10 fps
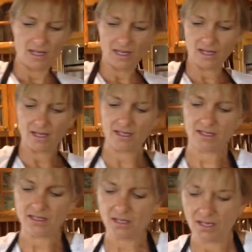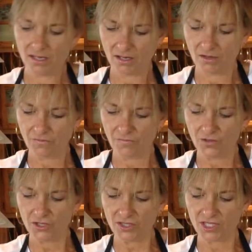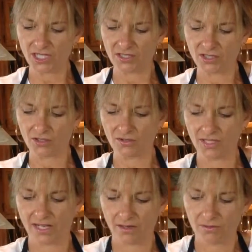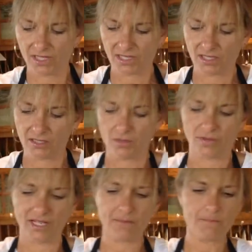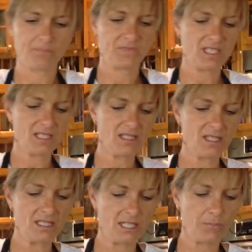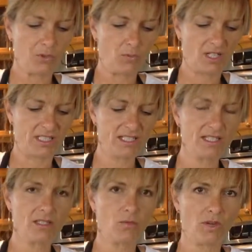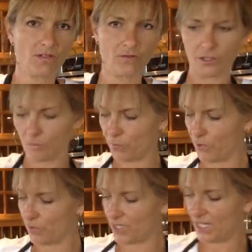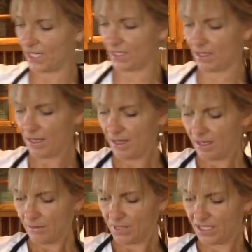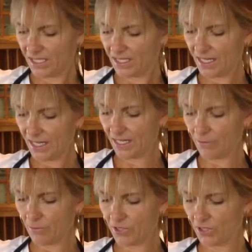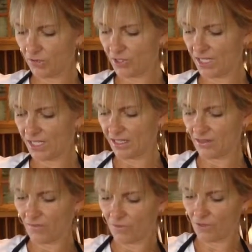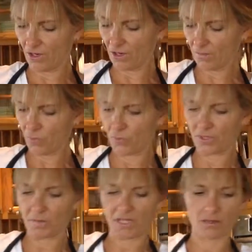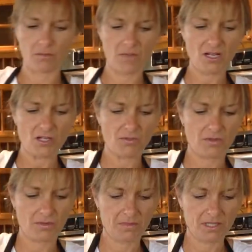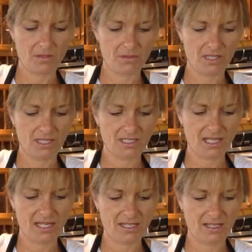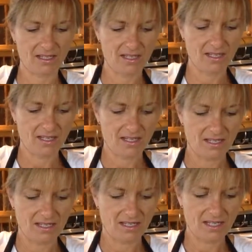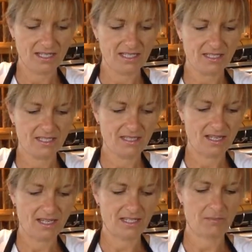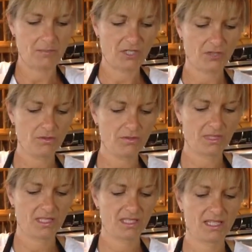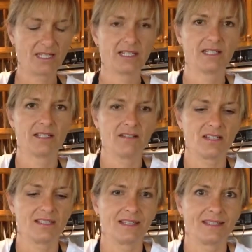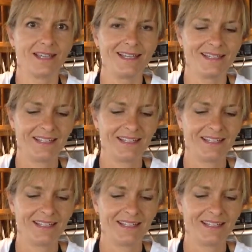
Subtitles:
And our first insert now is going to go in. This is the deeper one. This is the one for your protein. But today we're using it for our portobello mushrooms. We're going to take a nice sized mushroom, stick it in there just like that,